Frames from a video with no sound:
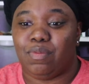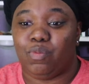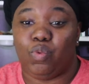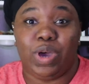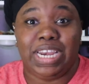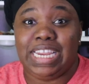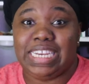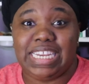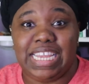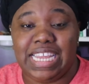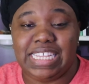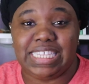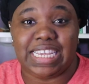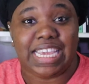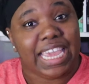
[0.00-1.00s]
what he
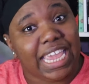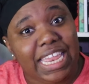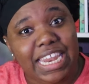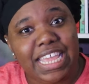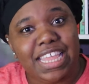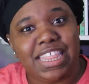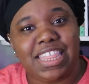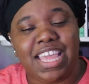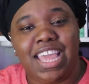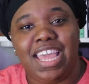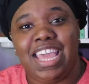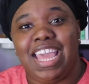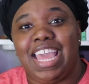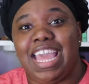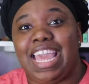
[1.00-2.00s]
did to Kenneth.
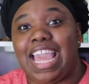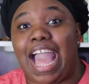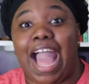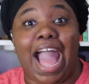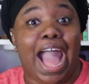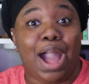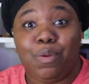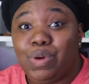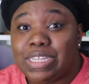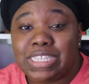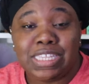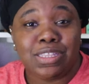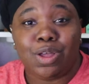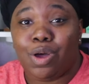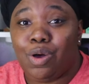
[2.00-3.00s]
I
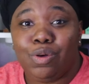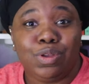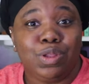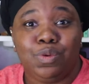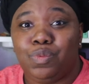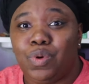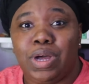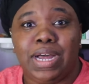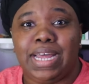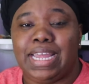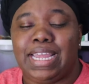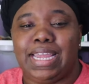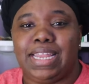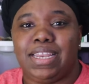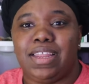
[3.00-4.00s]
wasn't the only
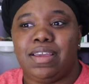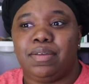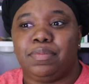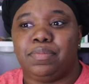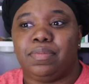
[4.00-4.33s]
one